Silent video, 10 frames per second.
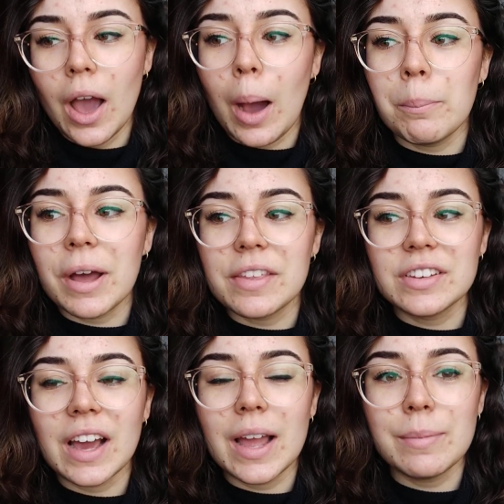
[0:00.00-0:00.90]
And by the
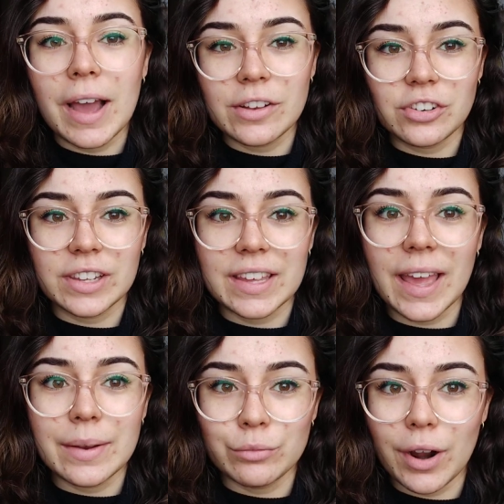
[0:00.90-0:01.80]
time it actually
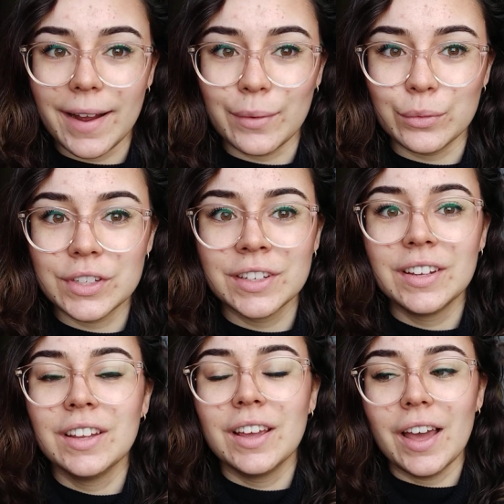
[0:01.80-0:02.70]
came round,
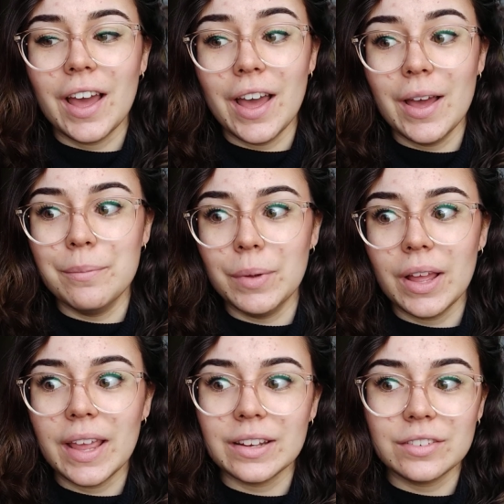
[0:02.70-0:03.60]
um,
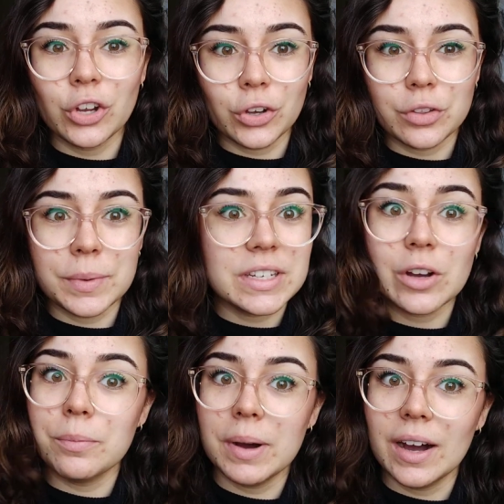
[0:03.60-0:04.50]
it took them
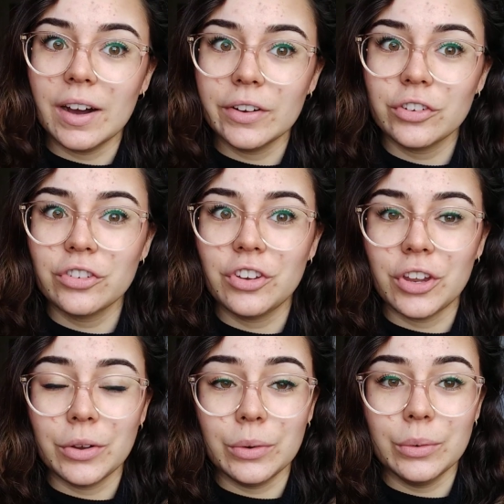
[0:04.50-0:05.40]
until March
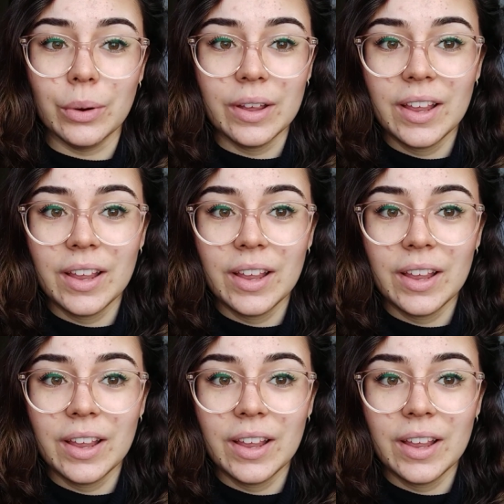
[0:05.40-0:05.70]
to